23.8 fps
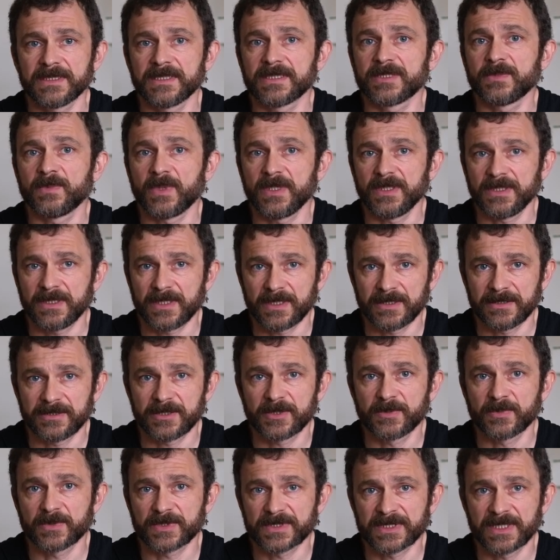is
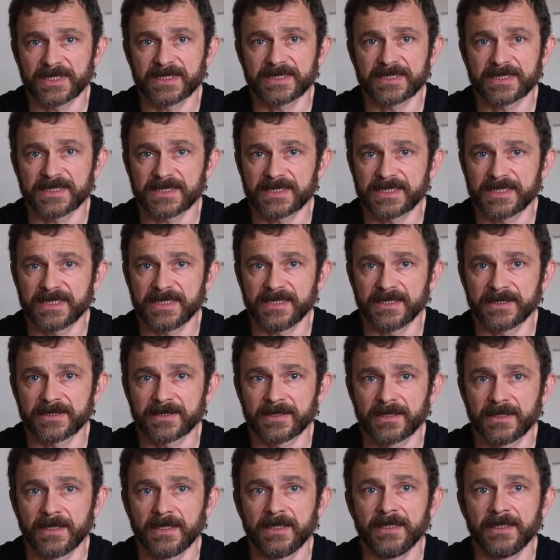100% sincere.